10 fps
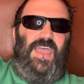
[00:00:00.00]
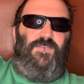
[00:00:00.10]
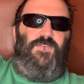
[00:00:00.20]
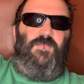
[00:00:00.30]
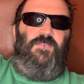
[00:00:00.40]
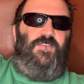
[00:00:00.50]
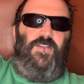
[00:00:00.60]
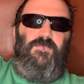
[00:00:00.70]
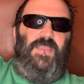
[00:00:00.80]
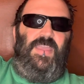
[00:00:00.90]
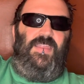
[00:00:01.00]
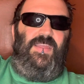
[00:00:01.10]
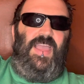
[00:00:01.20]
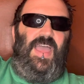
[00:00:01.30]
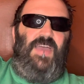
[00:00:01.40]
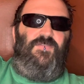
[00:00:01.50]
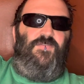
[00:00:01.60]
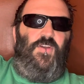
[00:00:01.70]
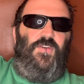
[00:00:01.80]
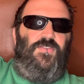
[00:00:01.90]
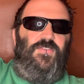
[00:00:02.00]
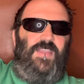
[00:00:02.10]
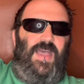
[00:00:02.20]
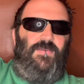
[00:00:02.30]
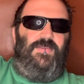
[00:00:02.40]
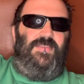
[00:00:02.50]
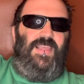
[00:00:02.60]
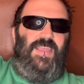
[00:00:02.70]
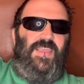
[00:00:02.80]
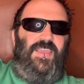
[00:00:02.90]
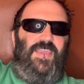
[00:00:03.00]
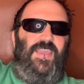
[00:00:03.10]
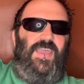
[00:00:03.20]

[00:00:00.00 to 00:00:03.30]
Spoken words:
from the very beginning, at first, I was like,